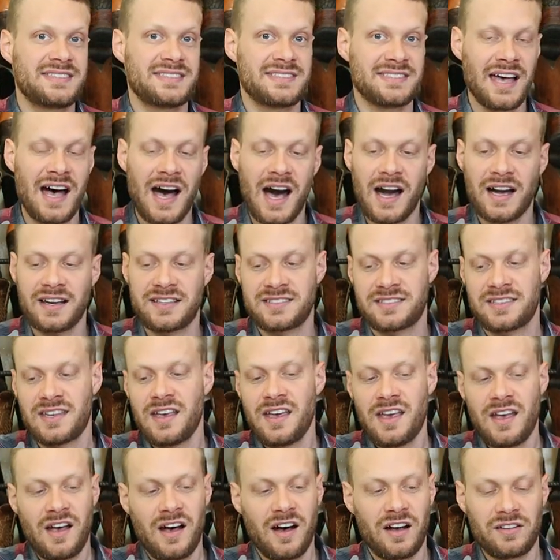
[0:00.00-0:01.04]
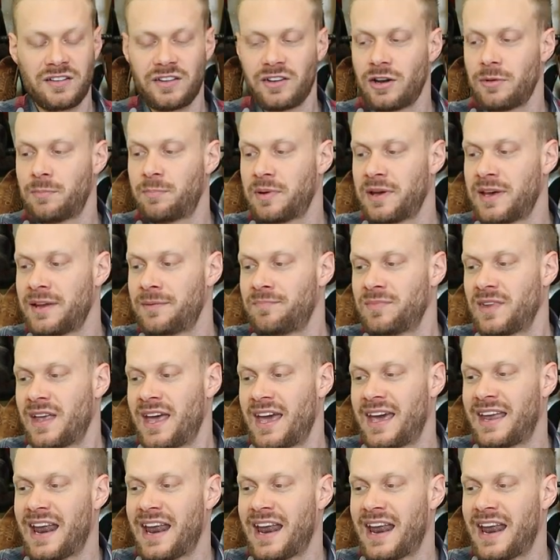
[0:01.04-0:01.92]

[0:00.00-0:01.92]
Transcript: socks a little bit,